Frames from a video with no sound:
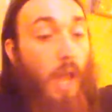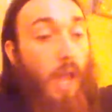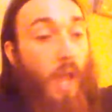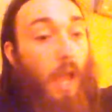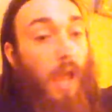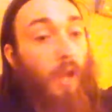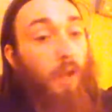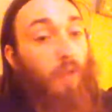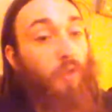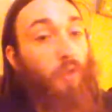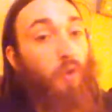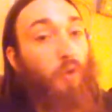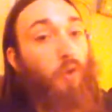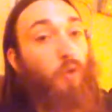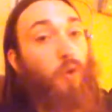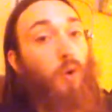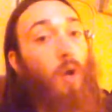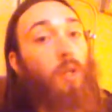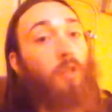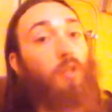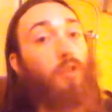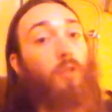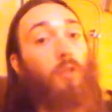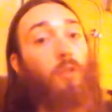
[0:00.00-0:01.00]
And the
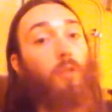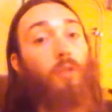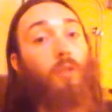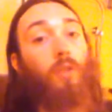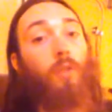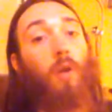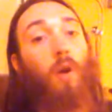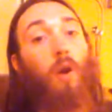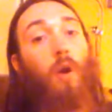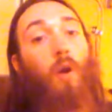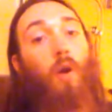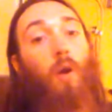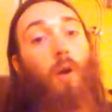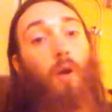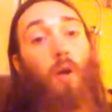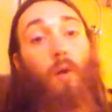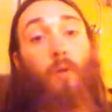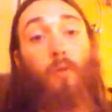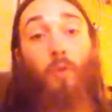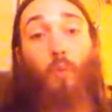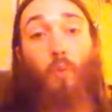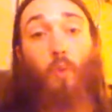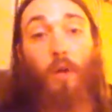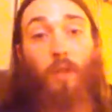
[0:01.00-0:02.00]
crushers are
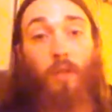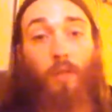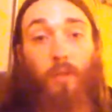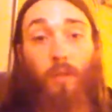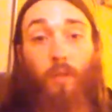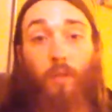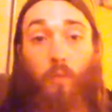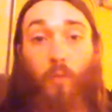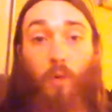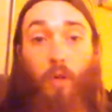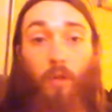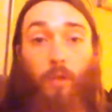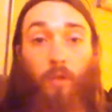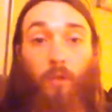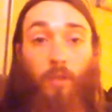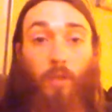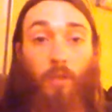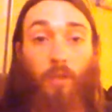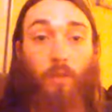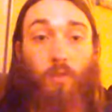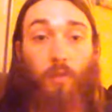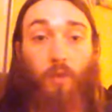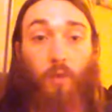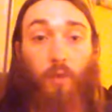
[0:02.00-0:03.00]
the ones that are wielding
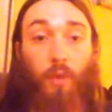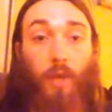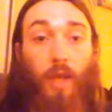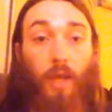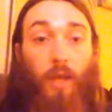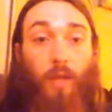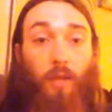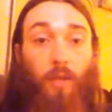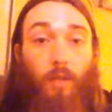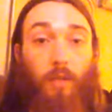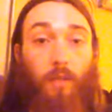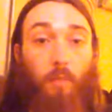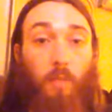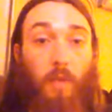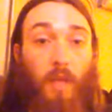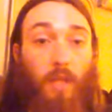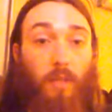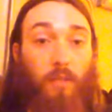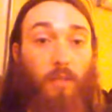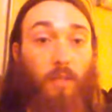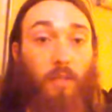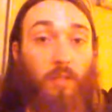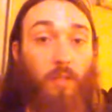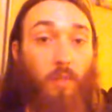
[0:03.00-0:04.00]
the two-handed
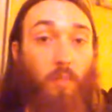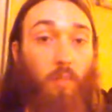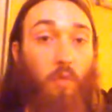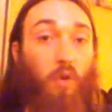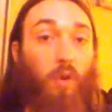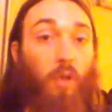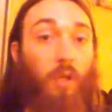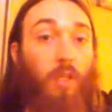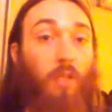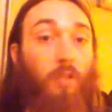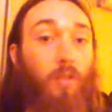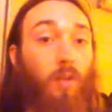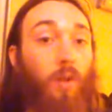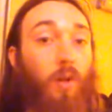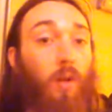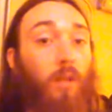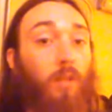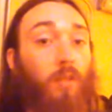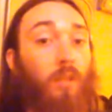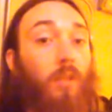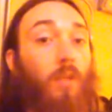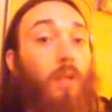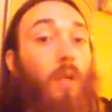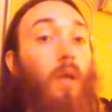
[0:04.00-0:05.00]
maces and morning
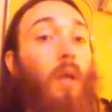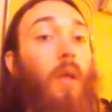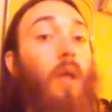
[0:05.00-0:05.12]
stars.